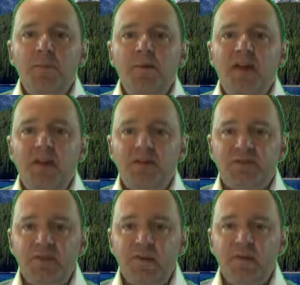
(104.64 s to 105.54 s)

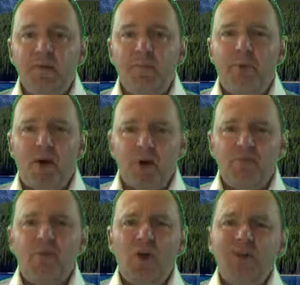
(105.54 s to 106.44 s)
Because part
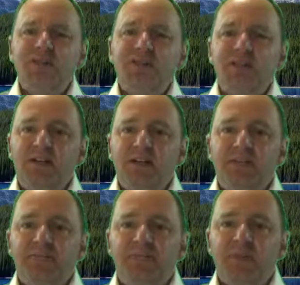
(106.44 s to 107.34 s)
of what I see,
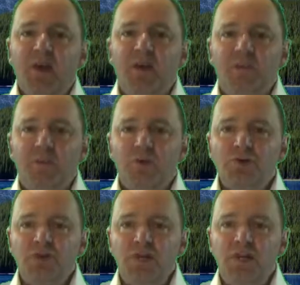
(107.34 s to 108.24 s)

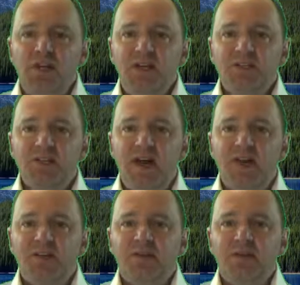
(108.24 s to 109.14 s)
unfortunately, is
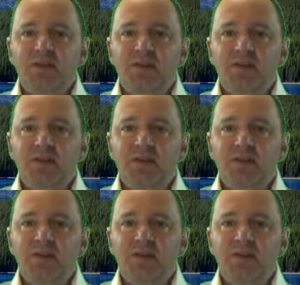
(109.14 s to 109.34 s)
that